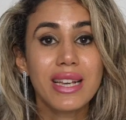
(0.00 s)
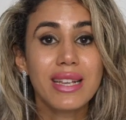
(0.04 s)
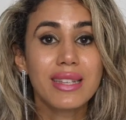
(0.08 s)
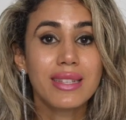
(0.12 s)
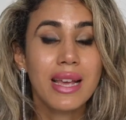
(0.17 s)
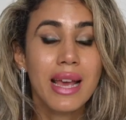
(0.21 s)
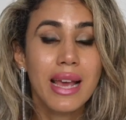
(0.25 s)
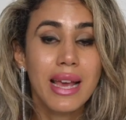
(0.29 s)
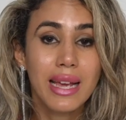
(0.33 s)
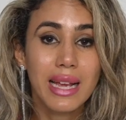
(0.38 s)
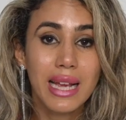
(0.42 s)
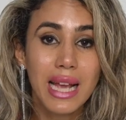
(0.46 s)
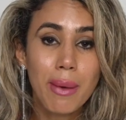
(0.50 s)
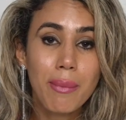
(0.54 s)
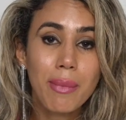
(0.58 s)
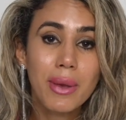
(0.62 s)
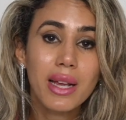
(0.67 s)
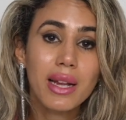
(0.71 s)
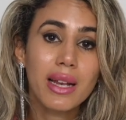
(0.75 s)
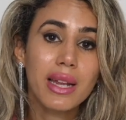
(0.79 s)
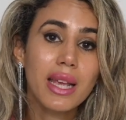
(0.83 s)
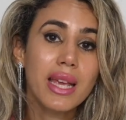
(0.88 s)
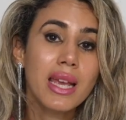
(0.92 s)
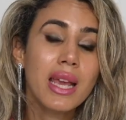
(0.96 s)
is
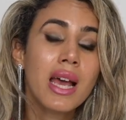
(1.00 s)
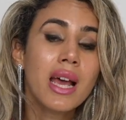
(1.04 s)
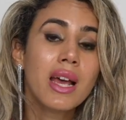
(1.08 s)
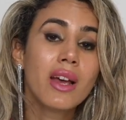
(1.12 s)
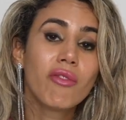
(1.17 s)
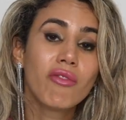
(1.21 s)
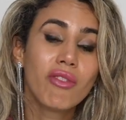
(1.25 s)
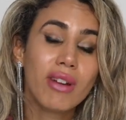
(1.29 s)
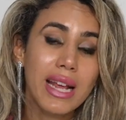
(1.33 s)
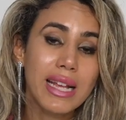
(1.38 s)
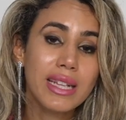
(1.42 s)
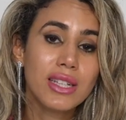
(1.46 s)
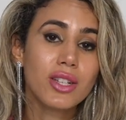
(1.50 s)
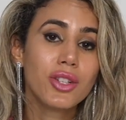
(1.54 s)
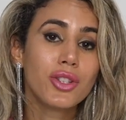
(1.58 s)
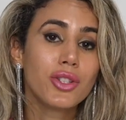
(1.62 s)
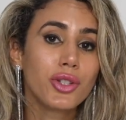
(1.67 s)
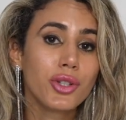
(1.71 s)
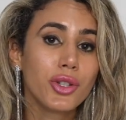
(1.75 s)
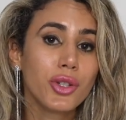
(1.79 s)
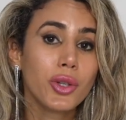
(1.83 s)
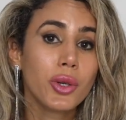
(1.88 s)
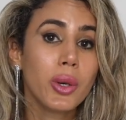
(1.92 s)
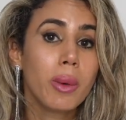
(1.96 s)
chemically related
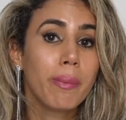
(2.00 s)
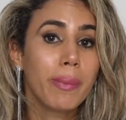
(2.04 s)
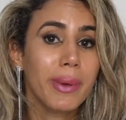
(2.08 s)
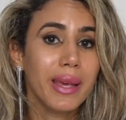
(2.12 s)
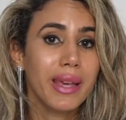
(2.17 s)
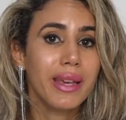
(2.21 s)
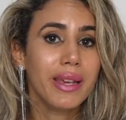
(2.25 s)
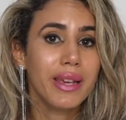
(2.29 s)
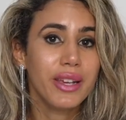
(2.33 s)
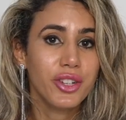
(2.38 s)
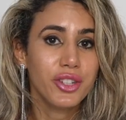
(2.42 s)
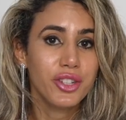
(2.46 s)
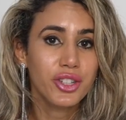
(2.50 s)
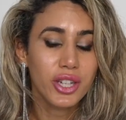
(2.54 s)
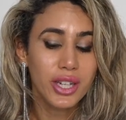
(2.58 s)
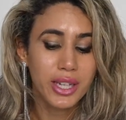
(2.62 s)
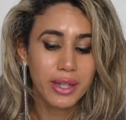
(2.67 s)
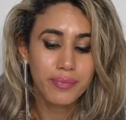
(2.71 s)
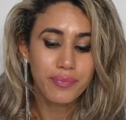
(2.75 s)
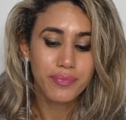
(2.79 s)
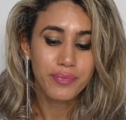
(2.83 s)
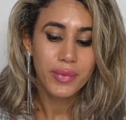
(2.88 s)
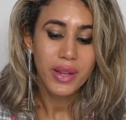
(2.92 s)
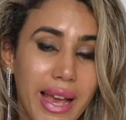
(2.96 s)
to PEG.